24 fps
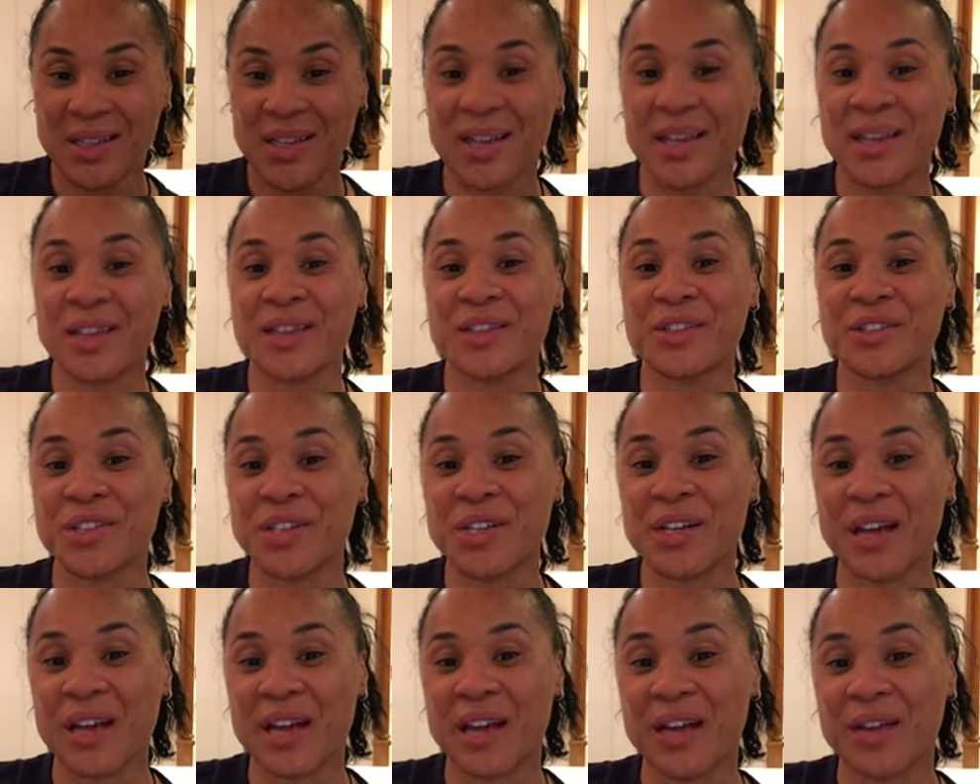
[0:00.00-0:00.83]
And the
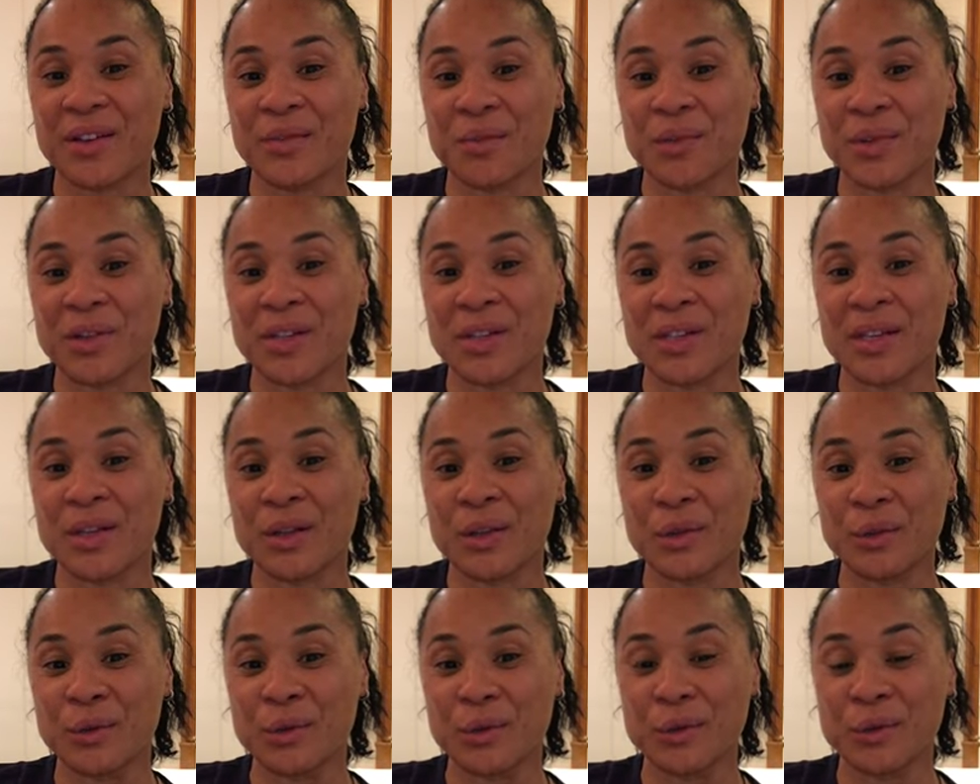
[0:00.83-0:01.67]
G-Hive
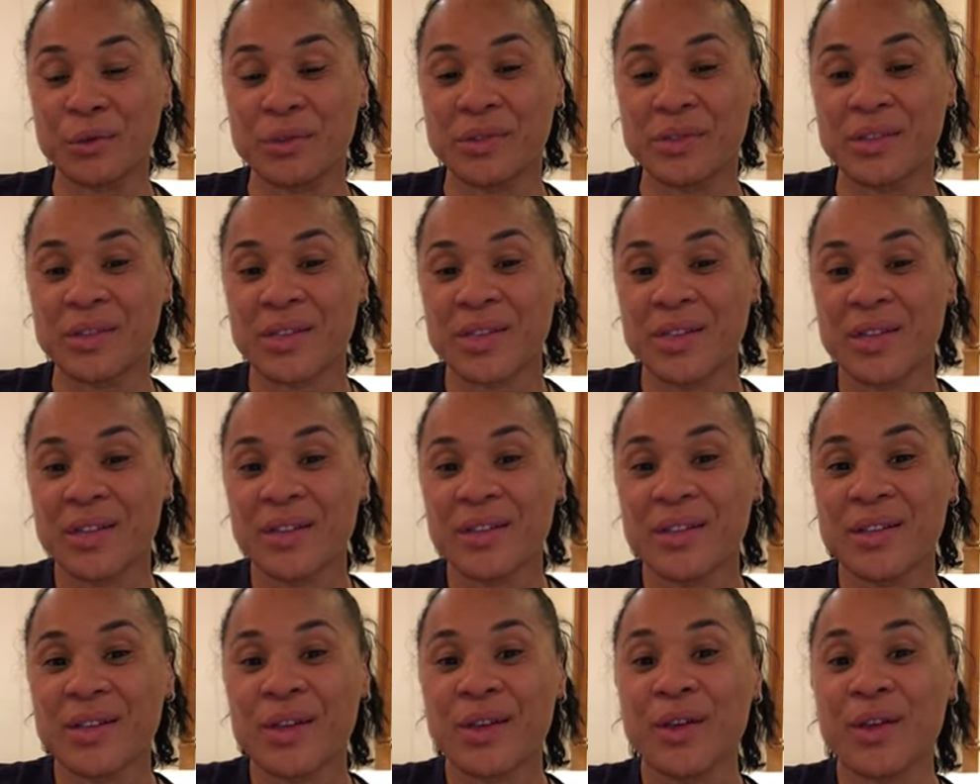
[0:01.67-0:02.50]
includes
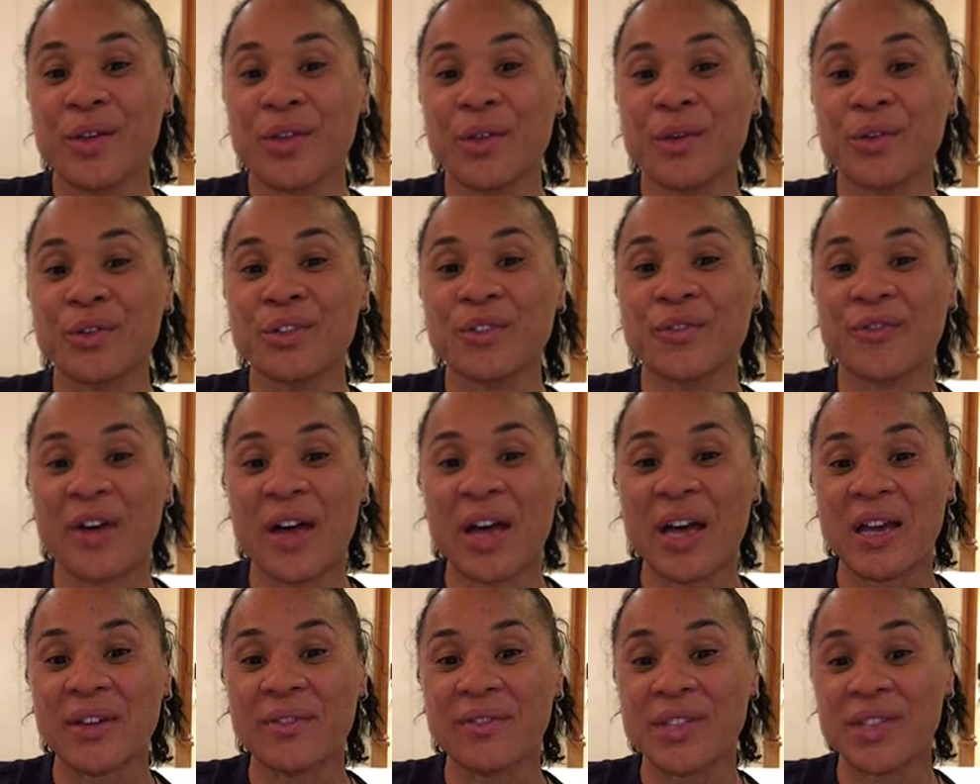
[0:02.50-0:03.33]
those
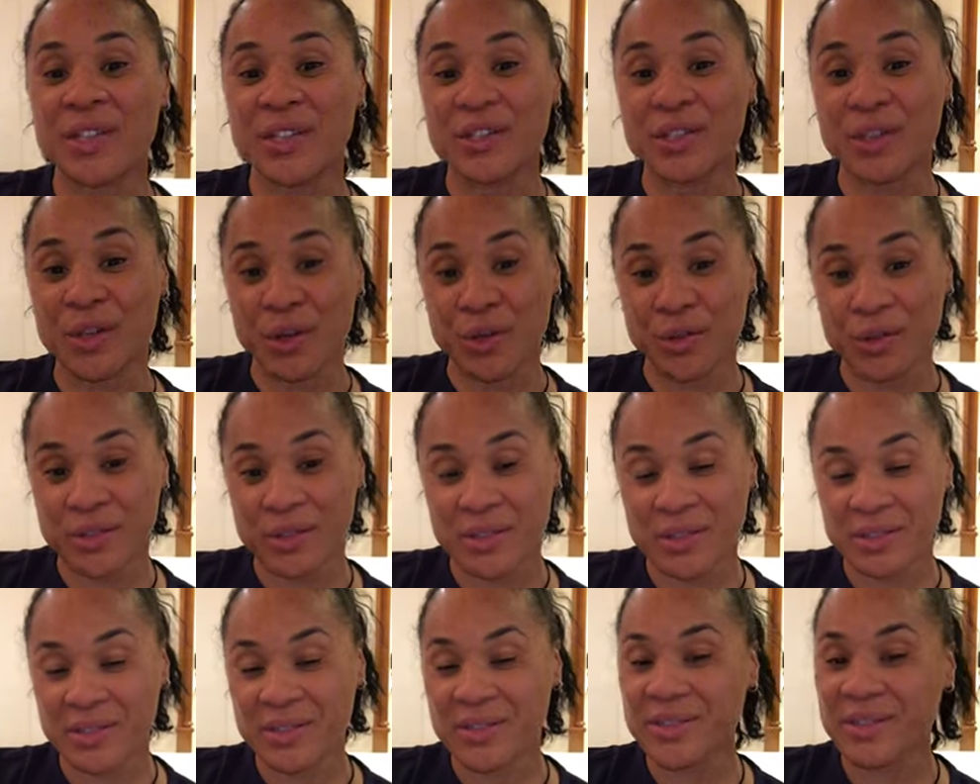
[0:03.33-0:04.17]
5
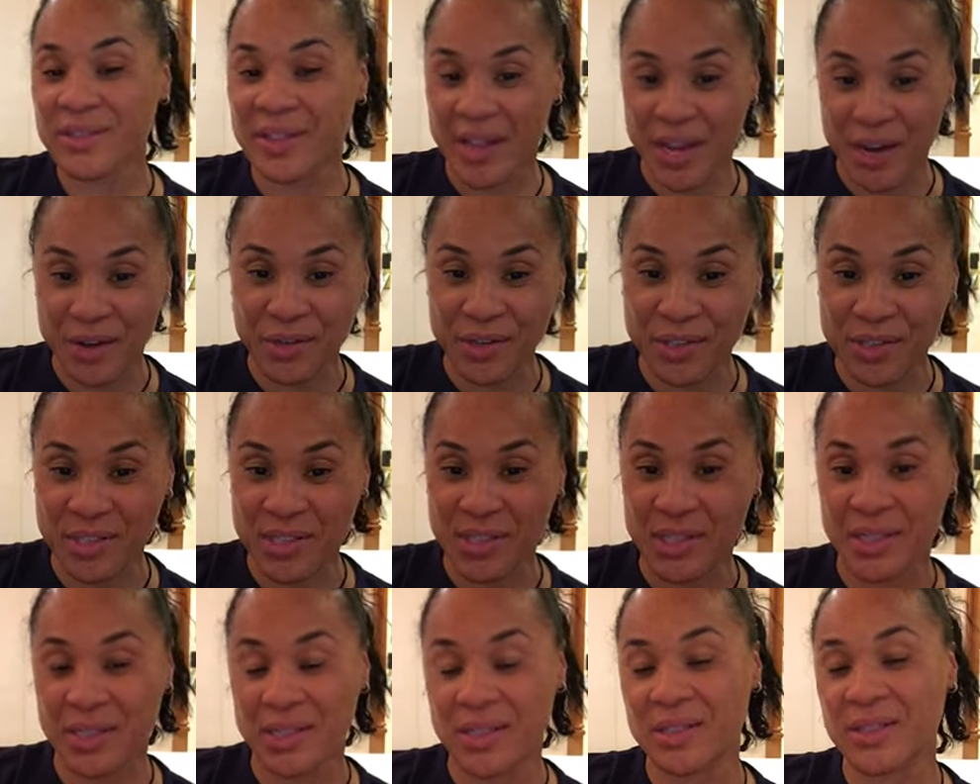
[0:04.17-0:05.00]
t-shirts
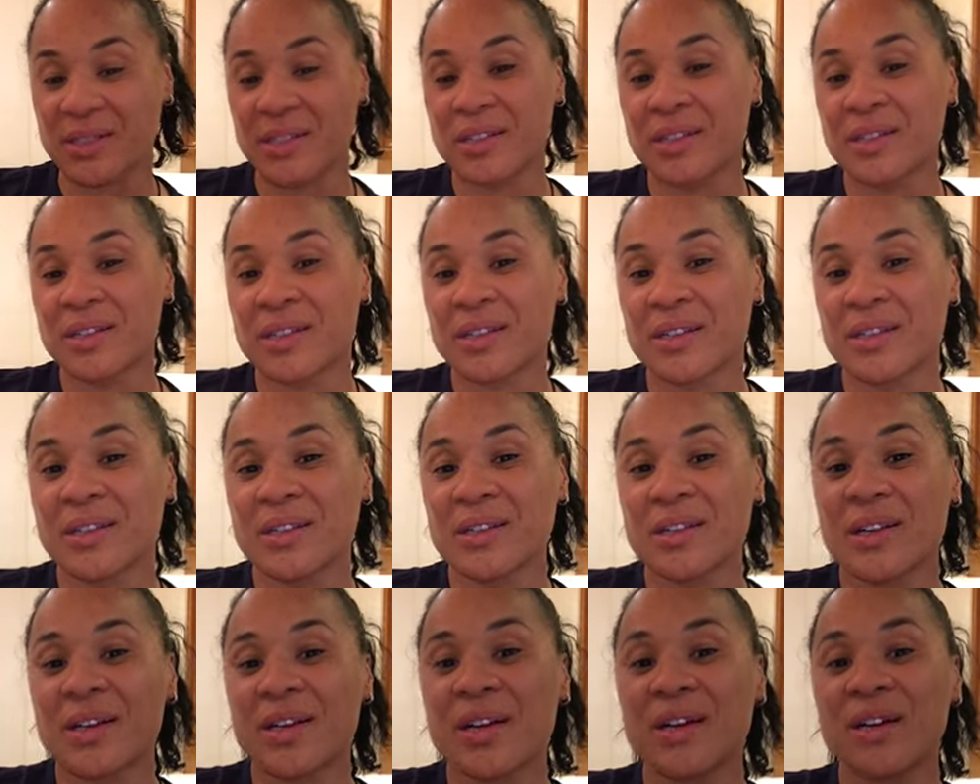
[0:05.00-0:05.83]
guaranteed
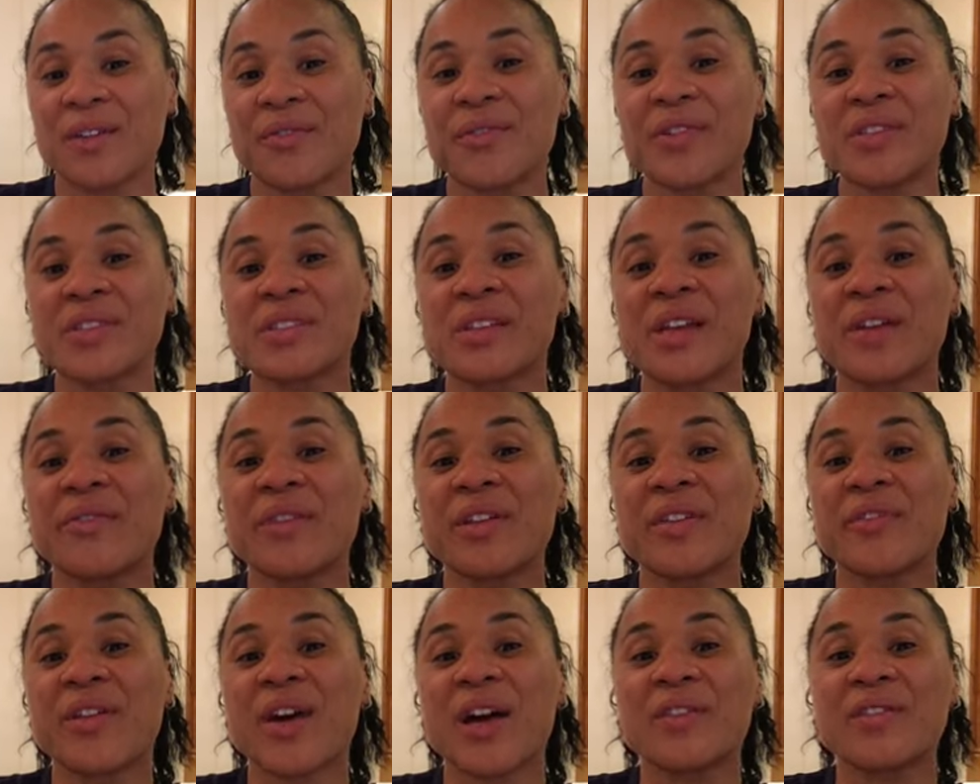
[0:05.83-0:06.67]
for
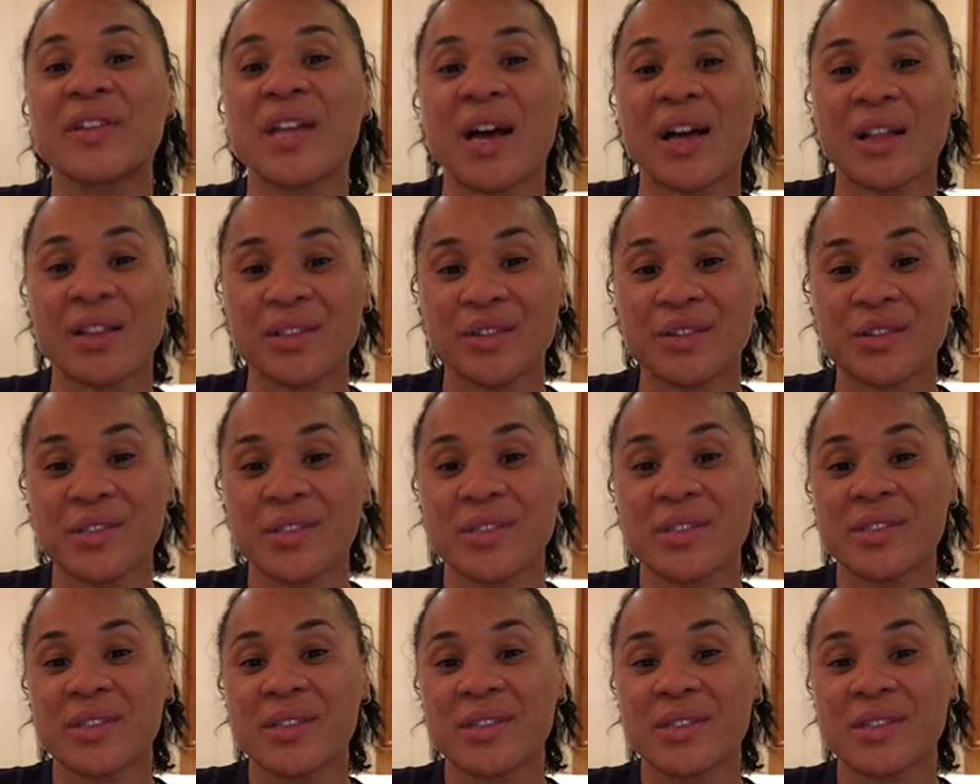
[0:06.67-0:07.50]
$75.